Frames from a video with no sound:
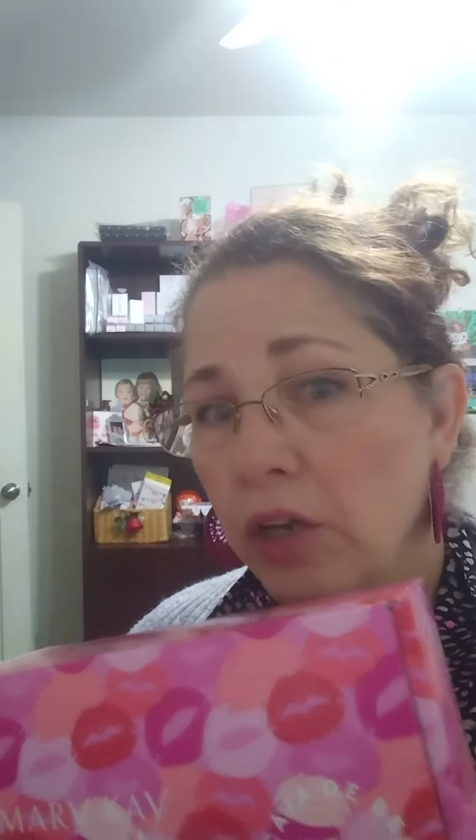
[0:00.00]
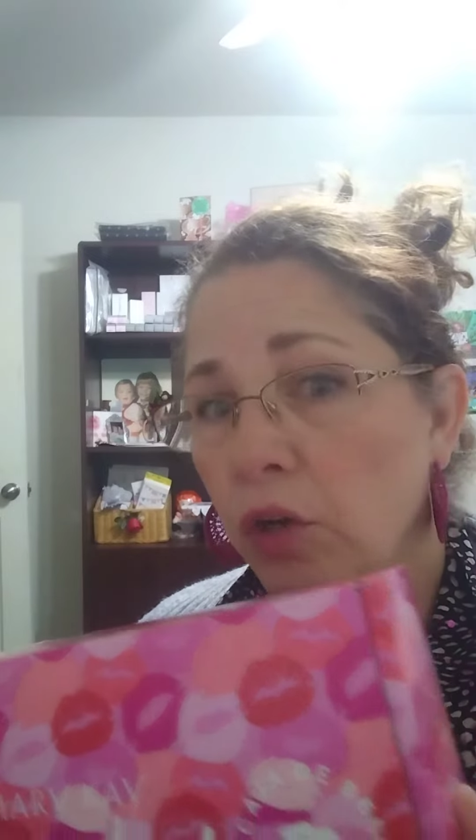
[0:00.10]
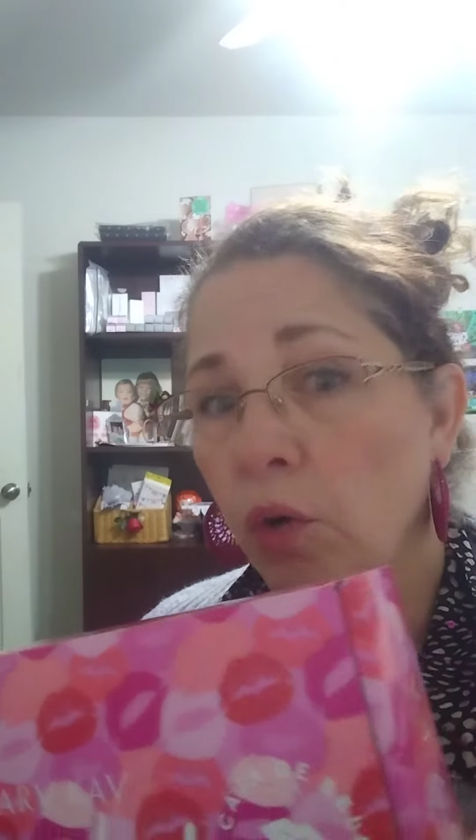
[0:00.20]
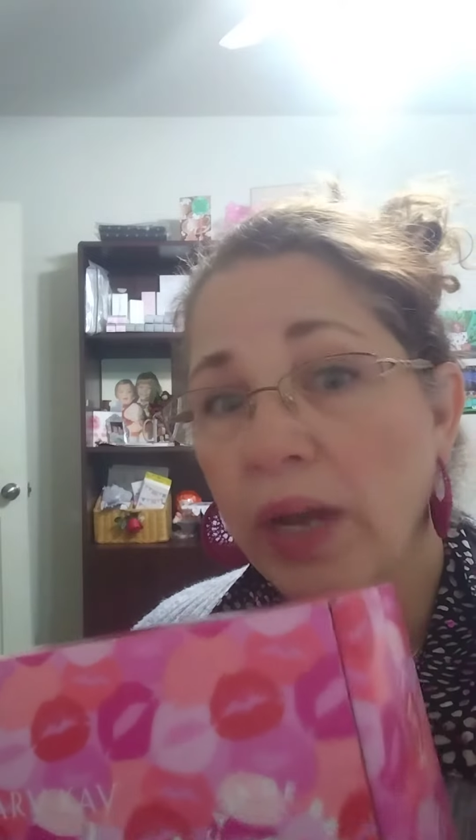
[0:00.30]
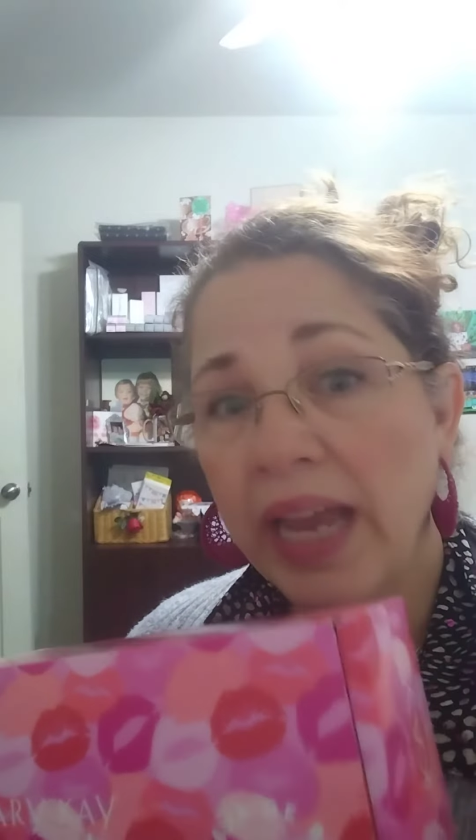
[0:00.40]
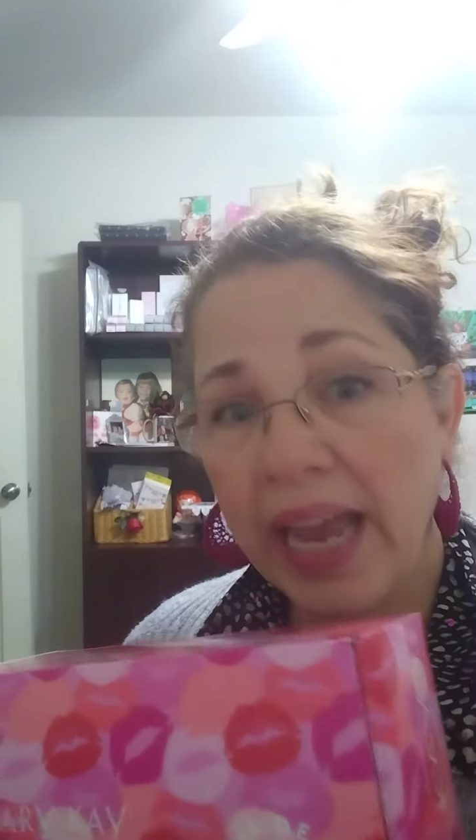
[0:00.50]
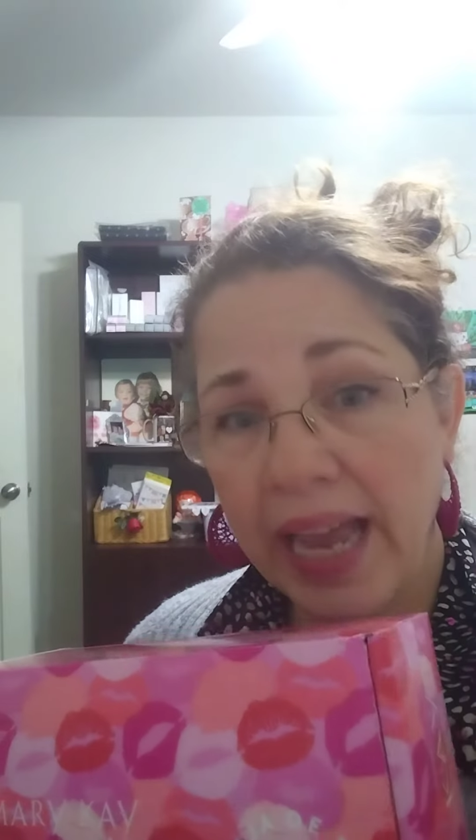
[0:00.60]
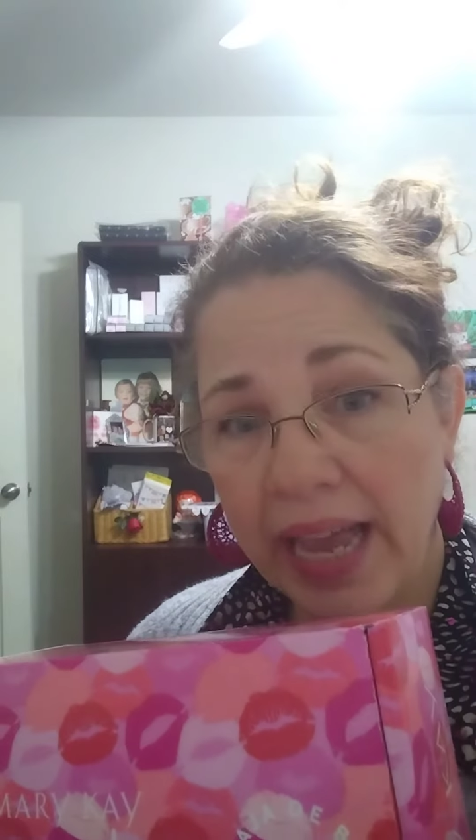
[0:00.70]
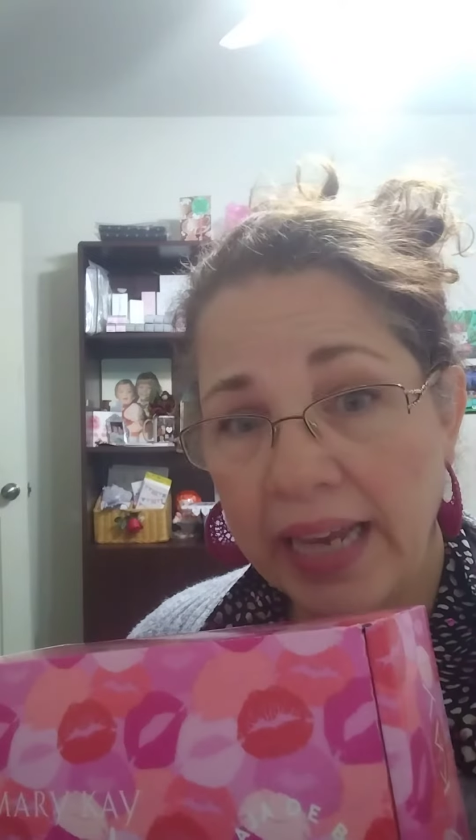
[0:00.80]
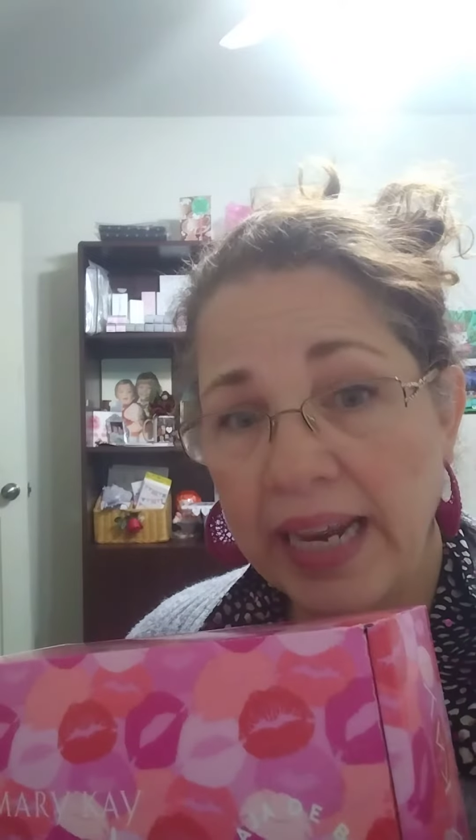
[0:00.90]
go
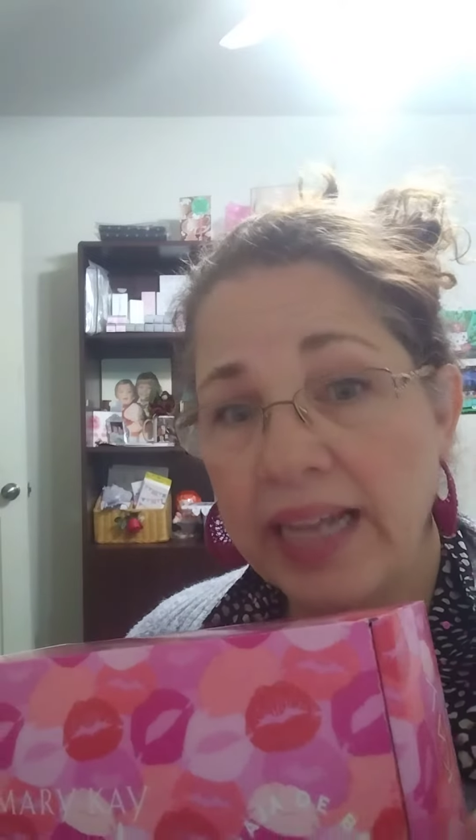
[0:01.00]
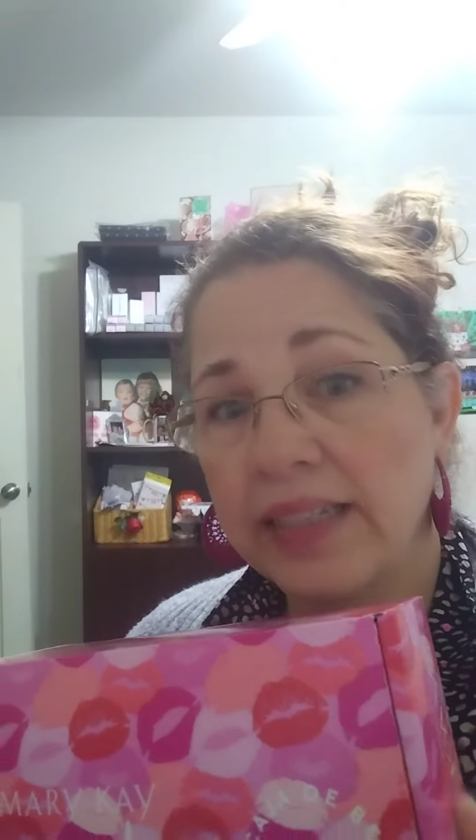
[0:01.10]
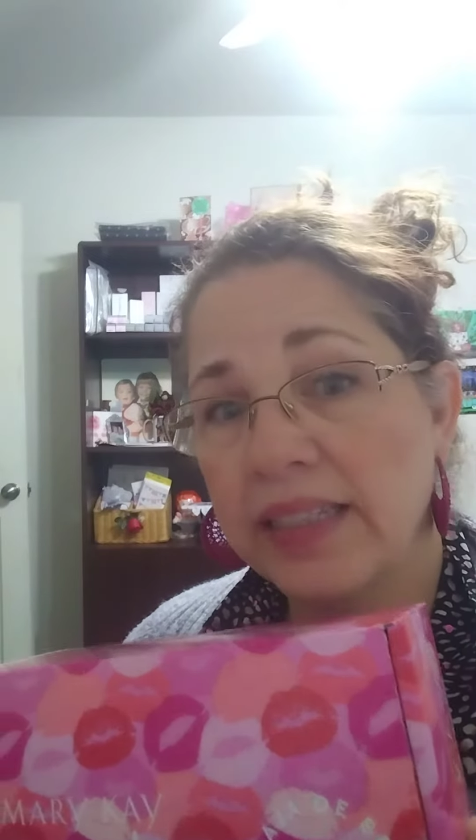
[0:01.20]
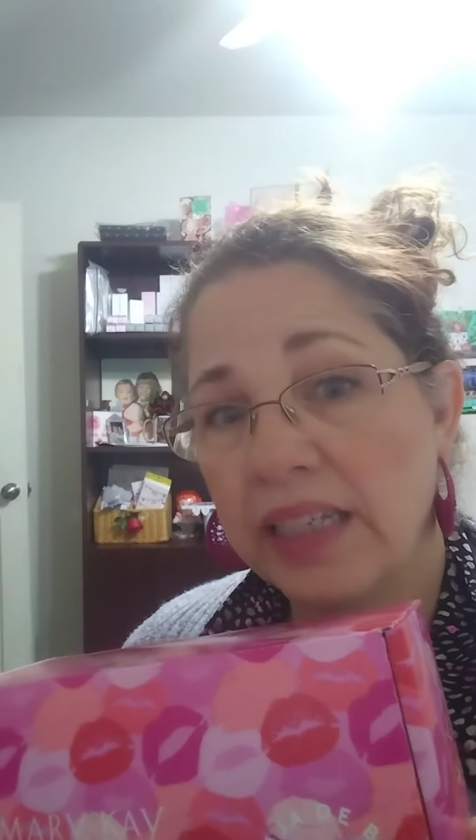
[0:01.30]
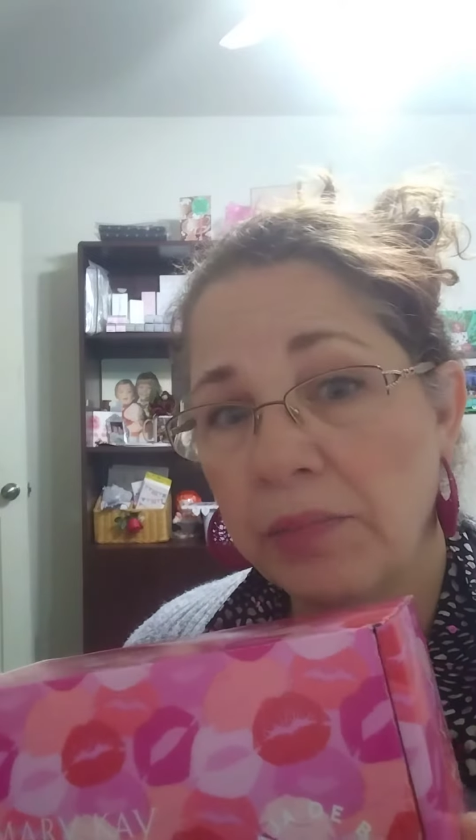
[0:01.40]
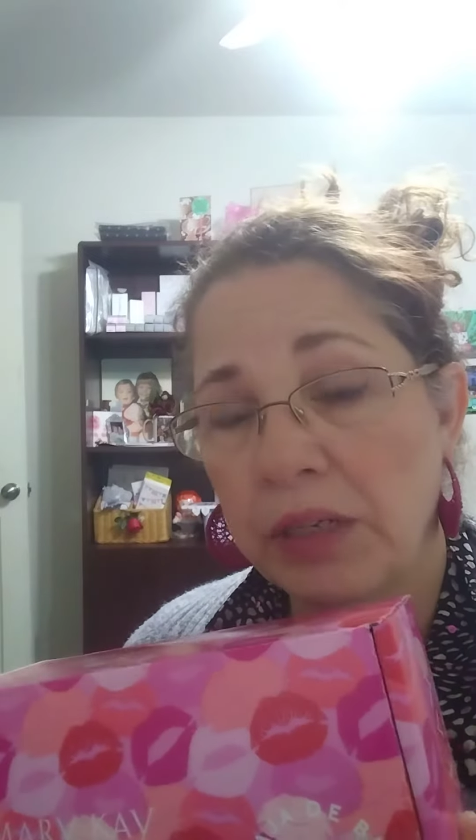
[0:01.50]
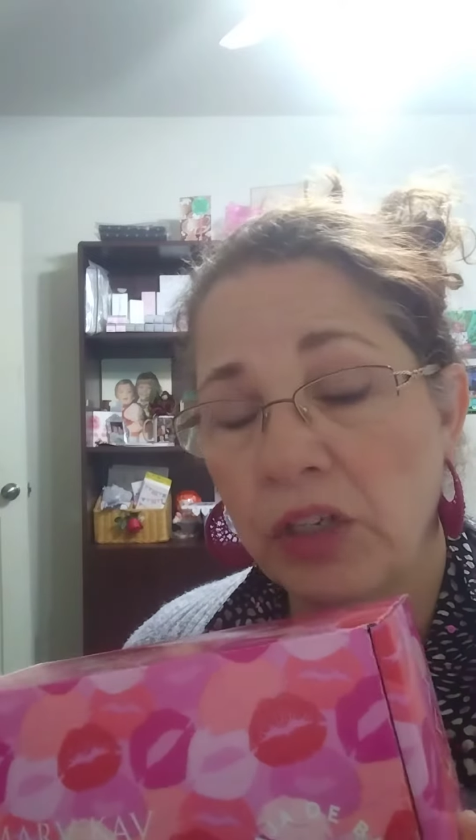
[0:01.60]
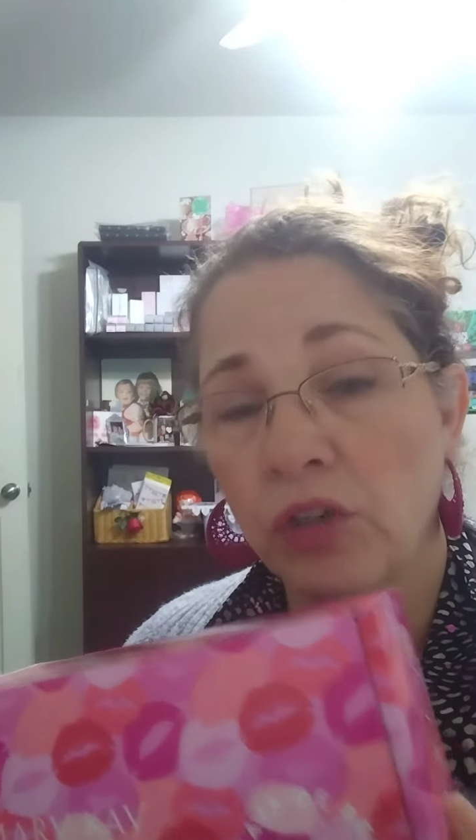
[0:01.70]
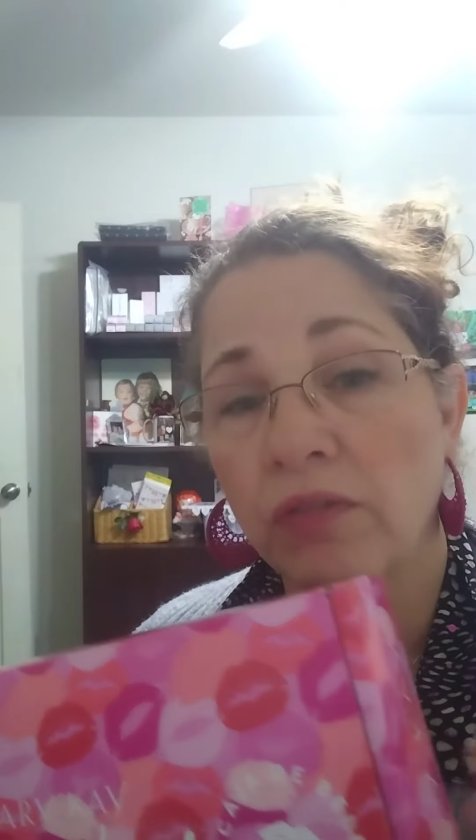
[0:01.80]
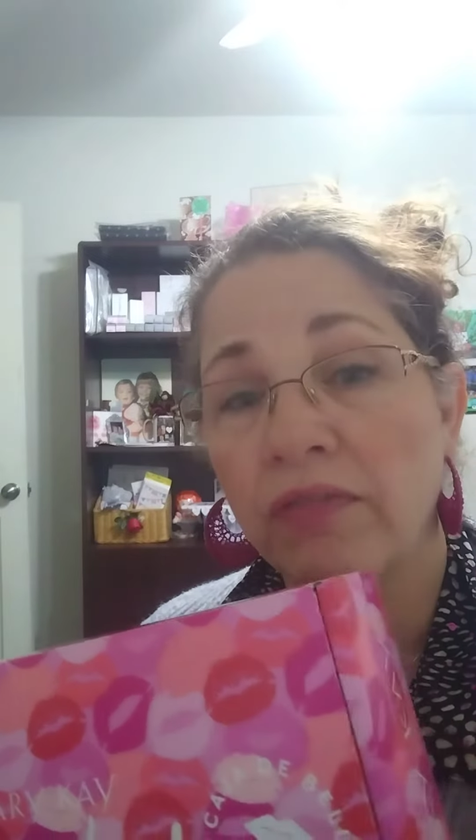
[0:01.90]
ahead and send
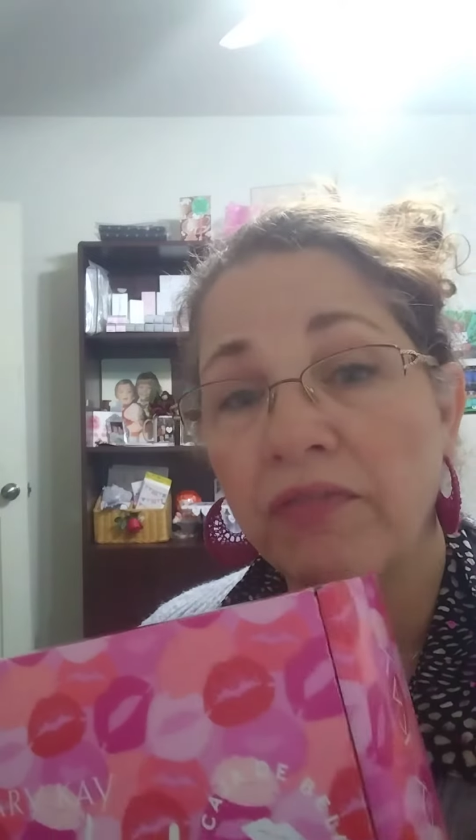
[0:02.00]
me your